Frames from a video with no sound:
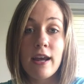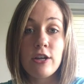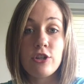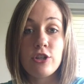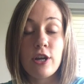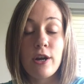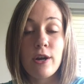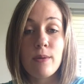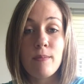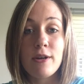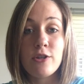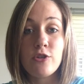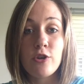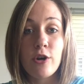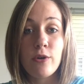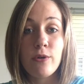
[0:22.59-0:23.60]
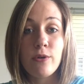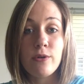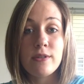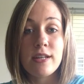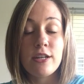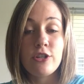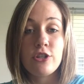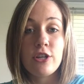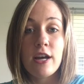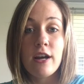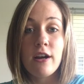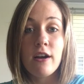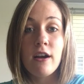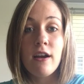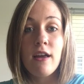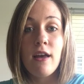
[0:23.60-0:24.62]
I share my struggles. I
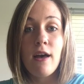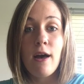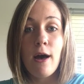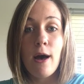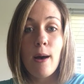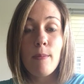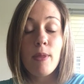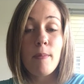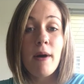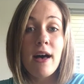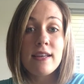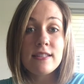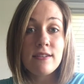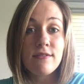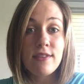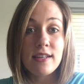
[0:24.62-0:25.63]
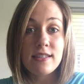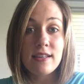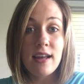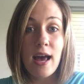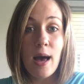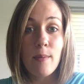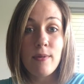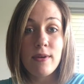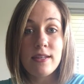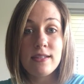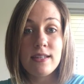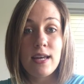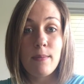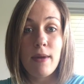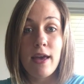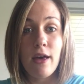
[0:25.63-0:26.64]
share the positive things that have
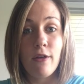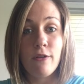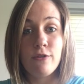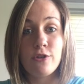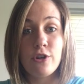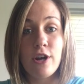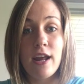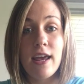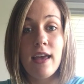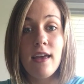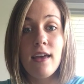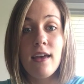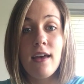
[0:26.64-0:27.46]
happened in my health journey